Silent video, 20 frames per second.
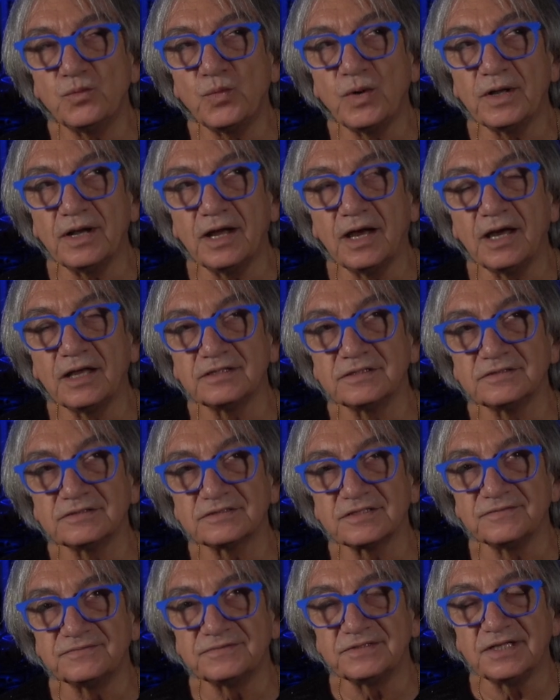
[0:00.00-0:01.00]
what others
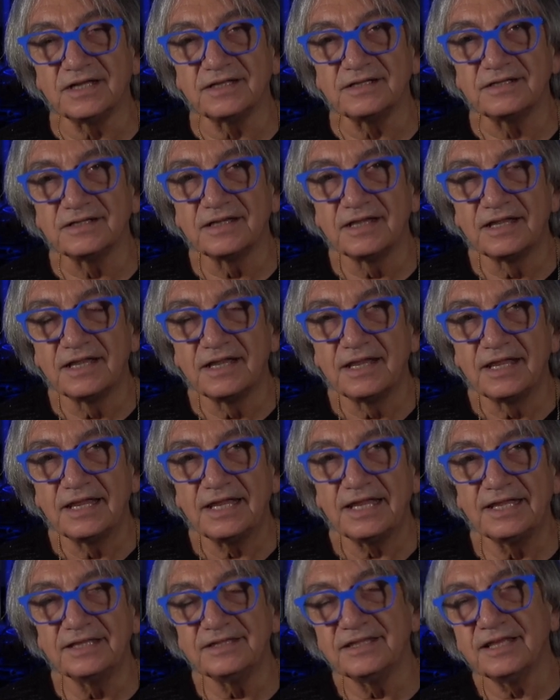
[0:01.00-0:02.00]
have done
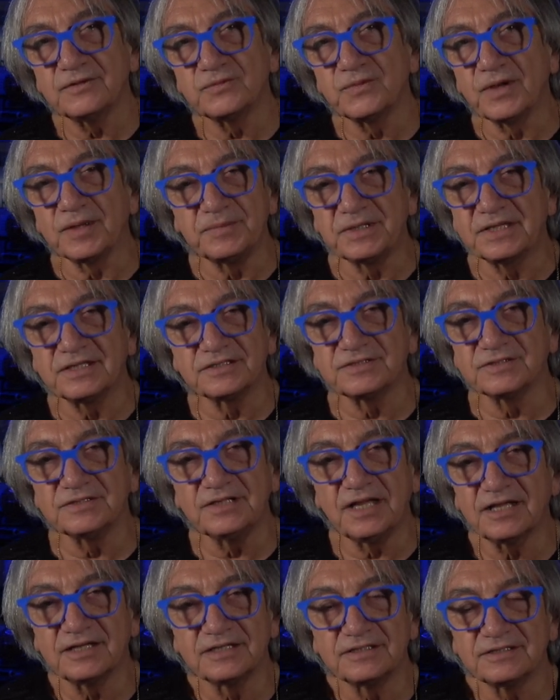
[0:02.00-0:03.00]
in their way because you're
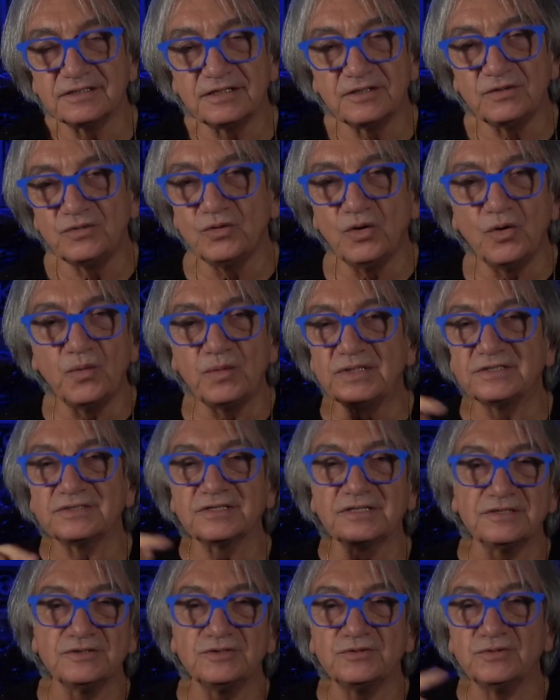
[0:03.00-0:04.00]
not going to no one is
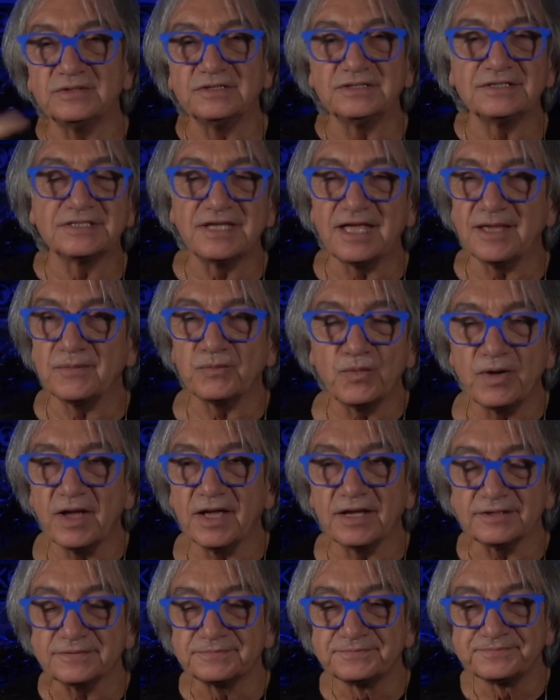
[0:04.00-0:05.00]
going to do it the same
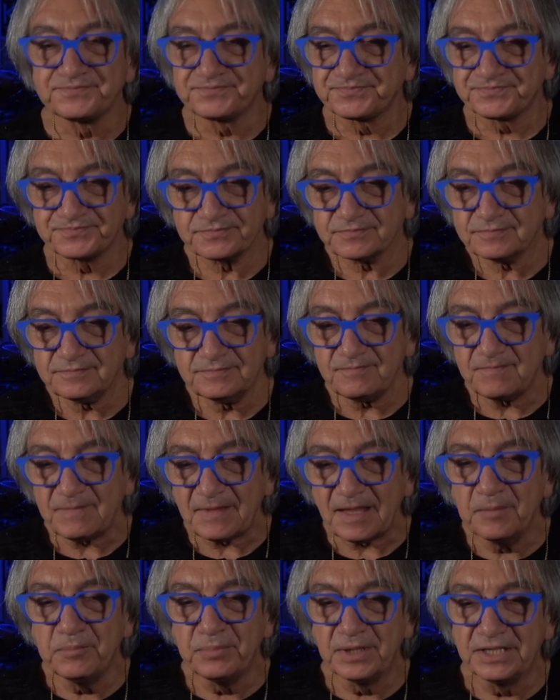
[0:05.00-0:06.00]
way
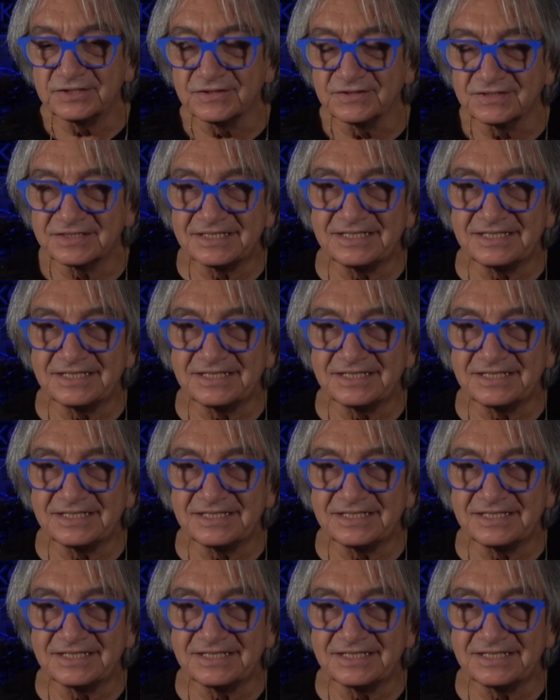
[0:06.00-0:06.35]
but to mm.